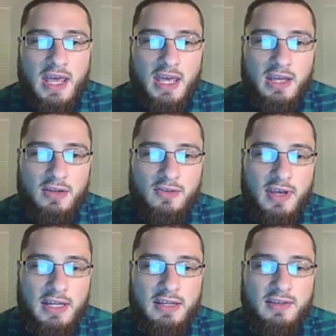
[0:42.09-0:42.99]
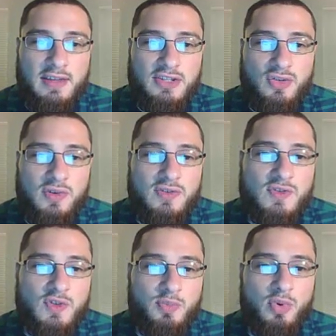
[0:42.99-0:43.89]
And anything that's going to
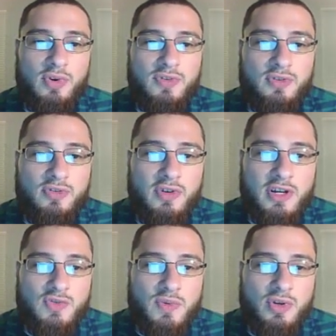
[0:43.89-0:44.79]
support the neurons